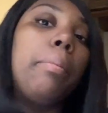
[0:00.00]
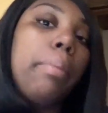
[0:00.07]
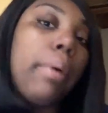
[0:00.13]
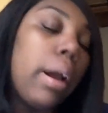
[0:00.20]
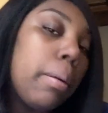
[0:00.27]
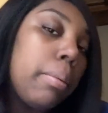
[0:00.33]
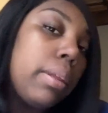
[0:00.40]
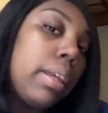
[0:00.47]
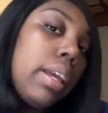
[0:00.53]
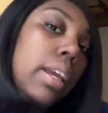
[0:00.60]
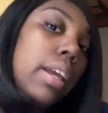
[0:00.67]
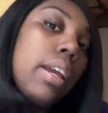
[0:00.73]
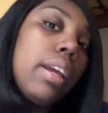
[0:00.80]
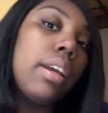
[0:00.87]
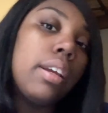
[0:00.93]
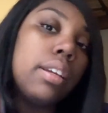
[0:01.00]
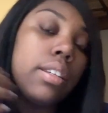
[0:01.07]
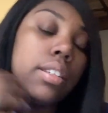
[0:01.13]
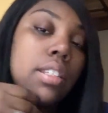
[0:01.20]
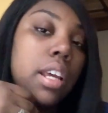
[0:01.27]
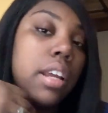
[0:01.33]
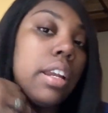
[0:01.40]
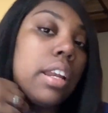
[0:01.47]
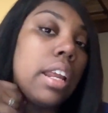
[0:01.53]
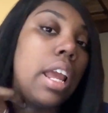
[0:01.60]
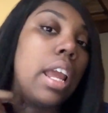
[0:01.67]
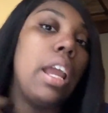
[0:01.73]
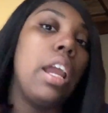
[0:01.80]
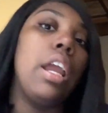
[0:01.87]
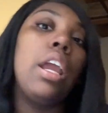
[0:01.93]
Probably
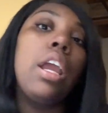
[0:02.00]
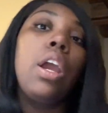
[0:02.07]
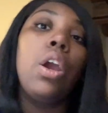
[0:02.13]
Sunday